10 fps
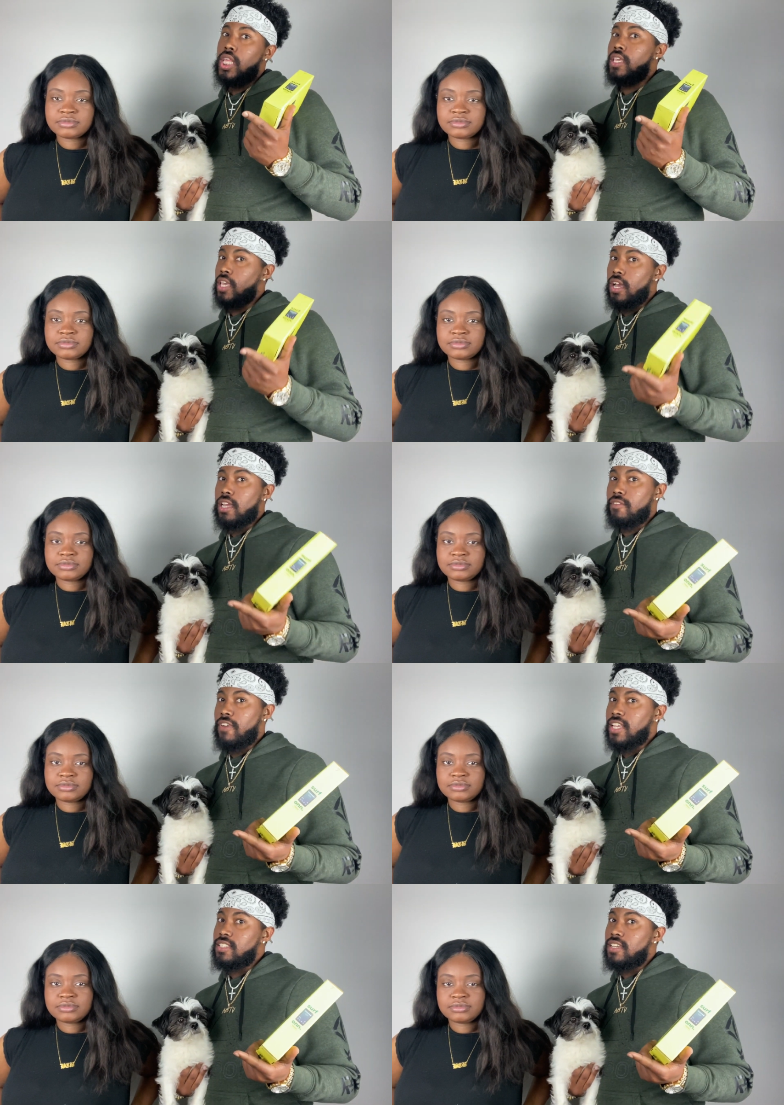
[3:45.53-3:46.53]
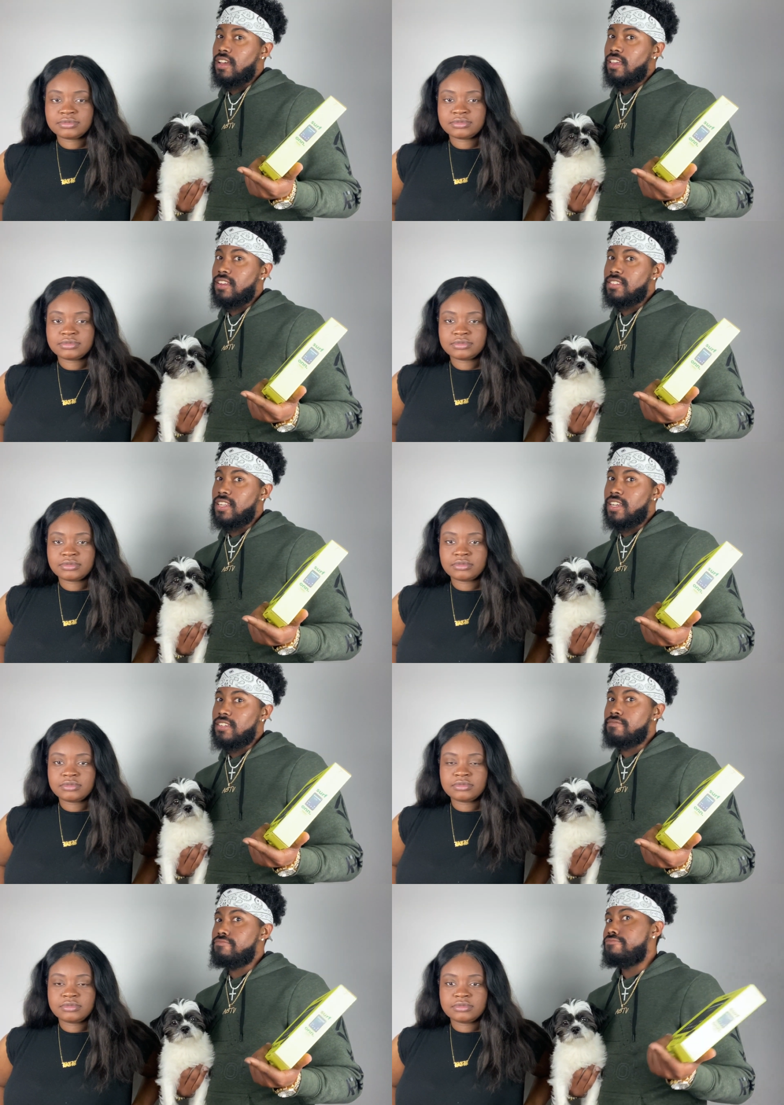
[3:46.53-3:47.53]
Speaker 1: Y'all get faster, y'all get a stare.
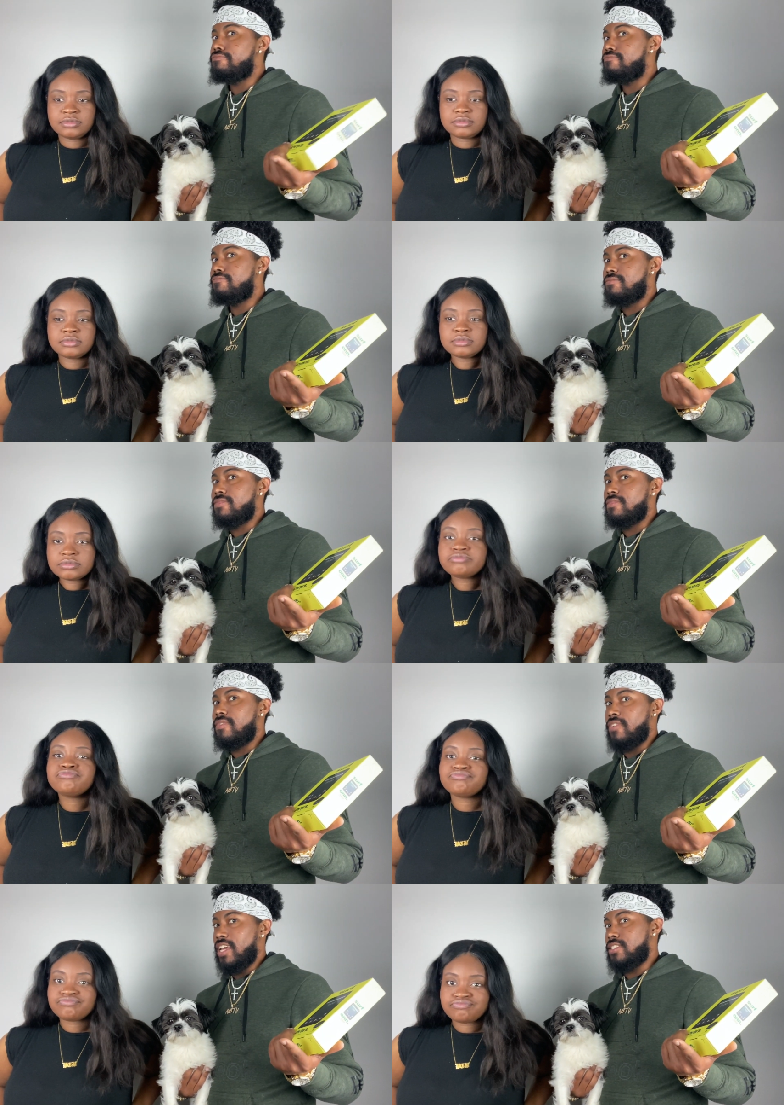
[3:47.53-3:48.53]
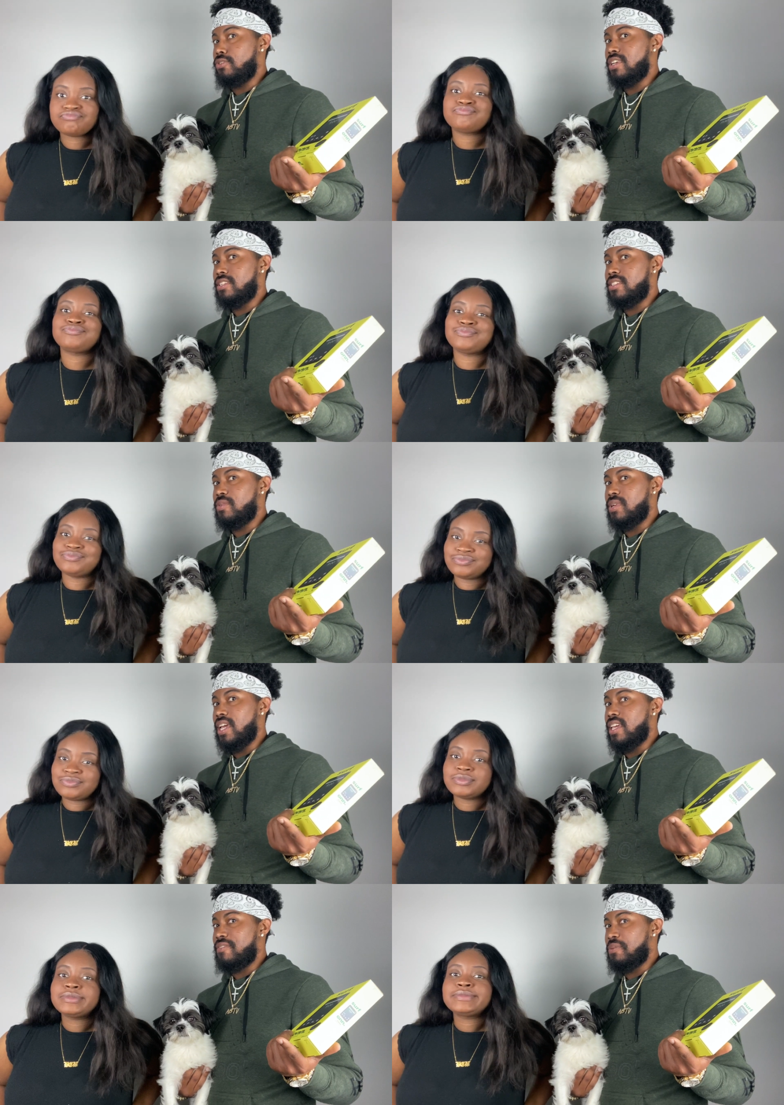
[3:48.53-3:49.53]
After you get to see what they
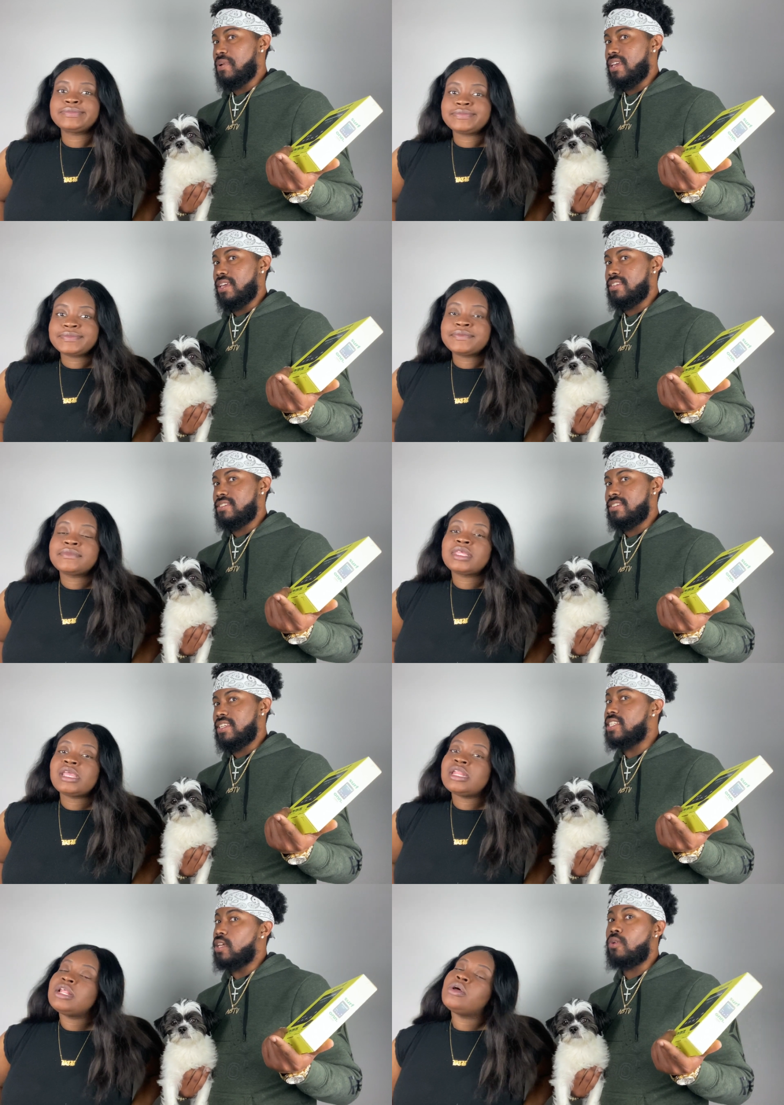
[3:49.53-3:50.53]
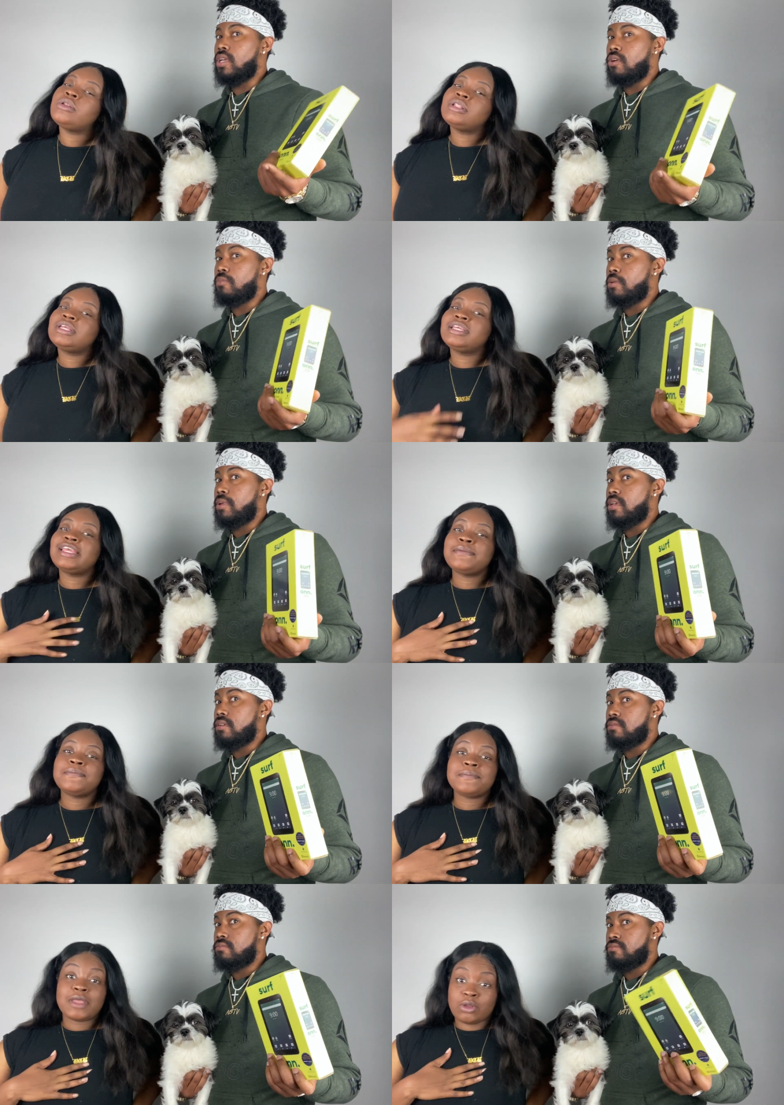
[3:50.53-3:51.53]
get. And it only,
Speaker 2: get,
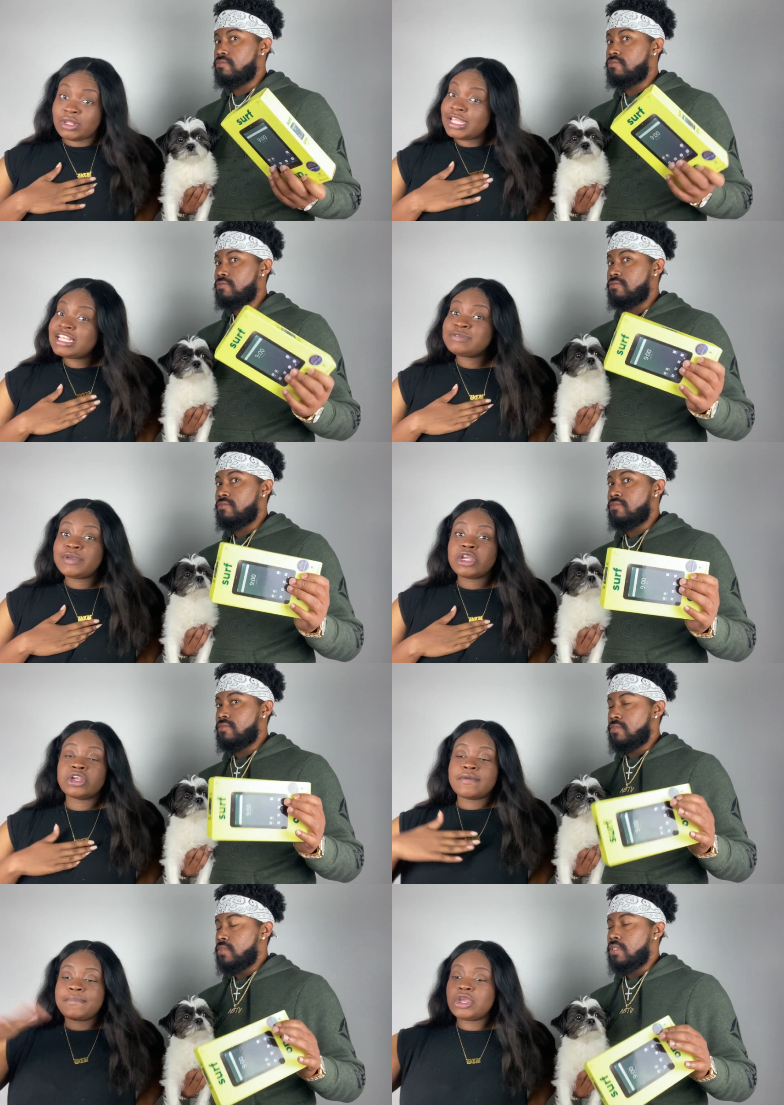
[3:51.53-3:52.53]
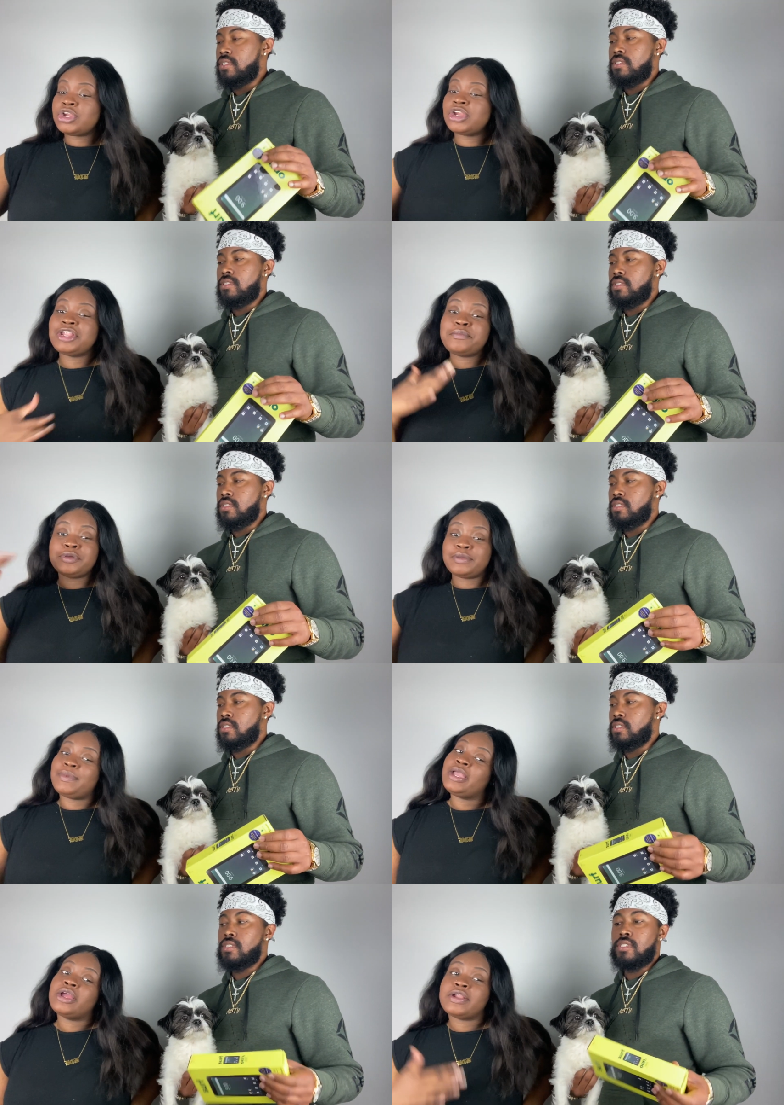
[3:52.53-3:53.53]
only gets bigger. The bigger the number, the
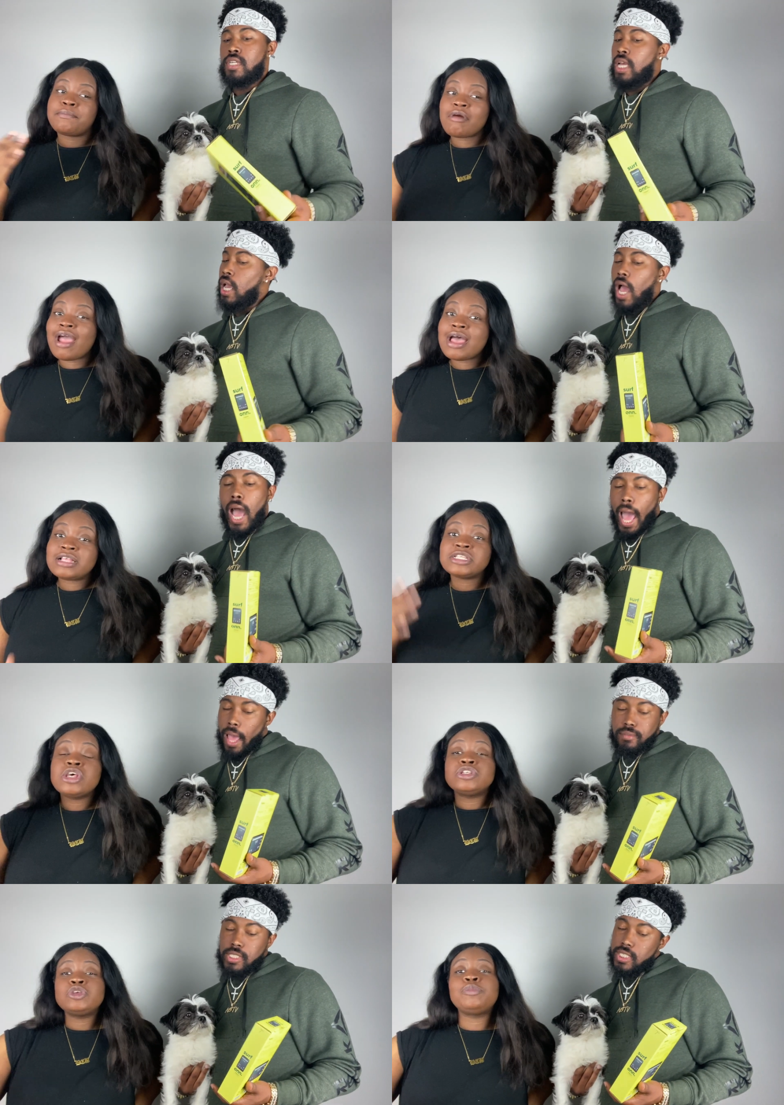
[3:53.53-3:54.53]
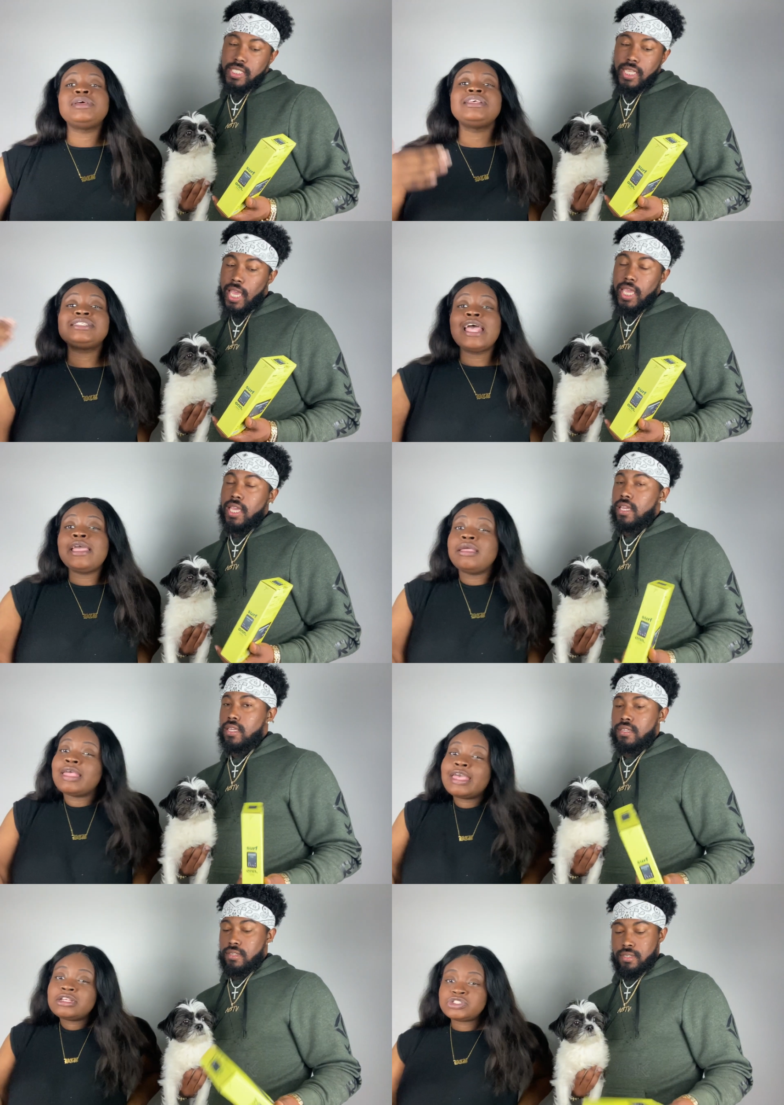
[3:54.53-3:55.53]
bigger the prize. I'm so please saying. stay
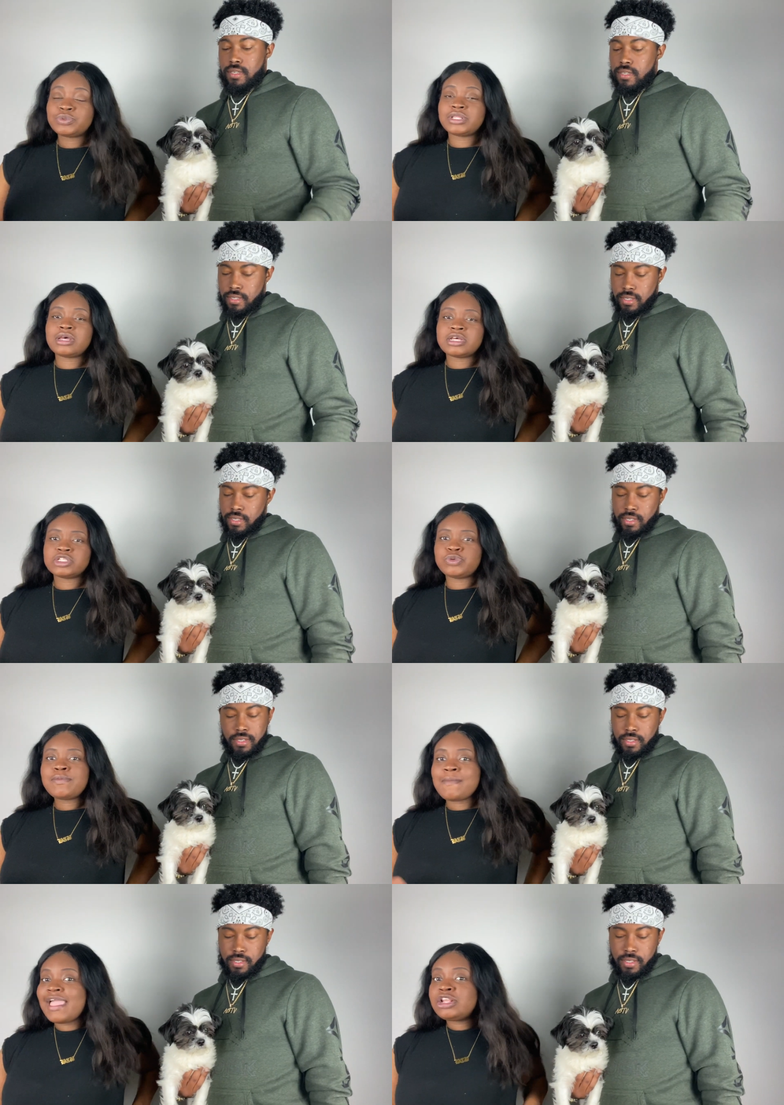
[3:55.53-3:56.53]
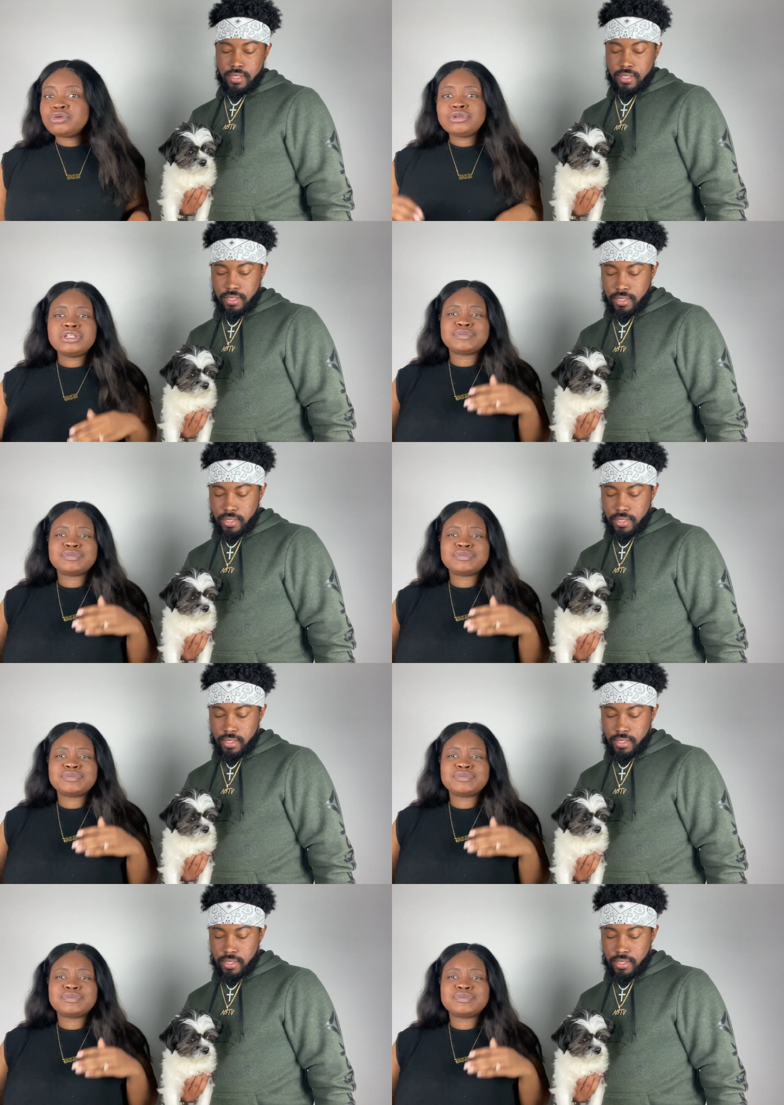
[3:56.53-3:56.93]
engaged with us. We might do a little